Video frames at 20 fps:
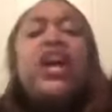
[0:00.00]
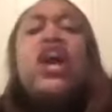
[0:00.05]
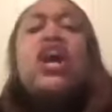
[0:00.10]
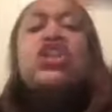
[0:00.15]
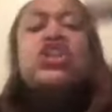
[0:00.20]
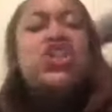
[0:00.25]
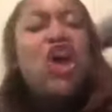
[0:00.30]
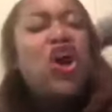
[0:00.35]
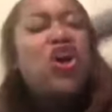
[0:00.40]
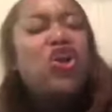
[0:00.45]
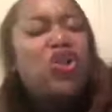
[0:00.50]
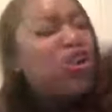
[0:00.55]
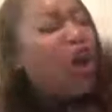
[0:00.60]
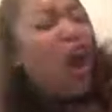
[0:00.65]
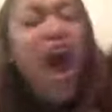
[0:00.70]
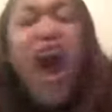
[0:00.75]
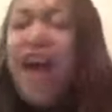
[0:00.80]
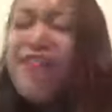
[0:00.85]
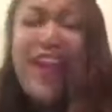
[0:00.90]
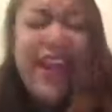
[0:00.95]
to
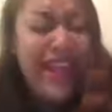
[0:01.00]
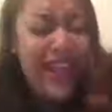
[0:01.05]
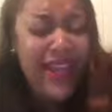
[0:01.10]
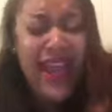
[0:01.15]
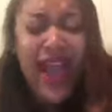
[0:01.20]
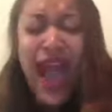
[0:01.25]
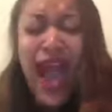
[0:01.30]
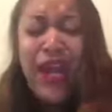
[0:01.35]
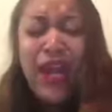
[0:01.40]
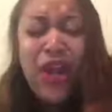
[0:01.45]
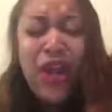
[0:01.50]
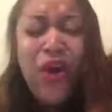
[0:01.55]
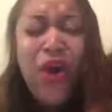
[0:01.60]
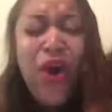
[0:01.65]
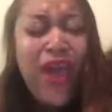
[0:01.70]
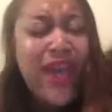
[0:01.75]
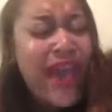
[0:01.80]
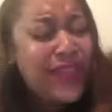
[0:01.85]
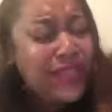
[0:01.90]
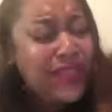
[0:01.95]
glory.
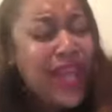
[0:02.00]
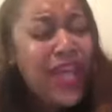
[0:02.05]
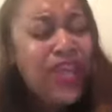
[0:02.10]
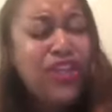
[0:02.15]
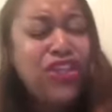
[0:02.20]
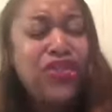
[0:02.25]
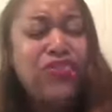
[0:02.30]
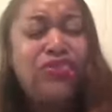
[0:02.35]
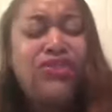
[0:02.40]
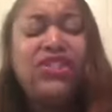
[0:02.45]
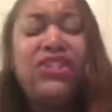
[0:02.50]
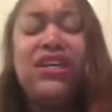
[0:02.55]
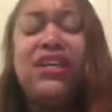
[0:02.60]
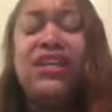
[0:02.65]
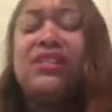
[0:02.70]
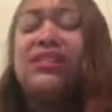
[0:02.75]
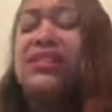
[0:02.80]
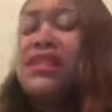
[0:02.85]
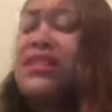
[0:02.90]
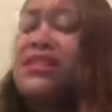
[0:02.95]
Hallelujah. Thank you,
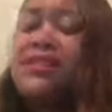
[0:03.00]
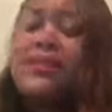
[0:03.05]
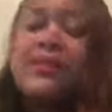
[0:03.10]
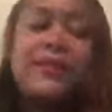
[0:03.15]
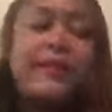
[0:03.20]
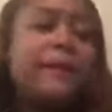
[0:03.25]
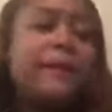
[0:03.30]
Jesus.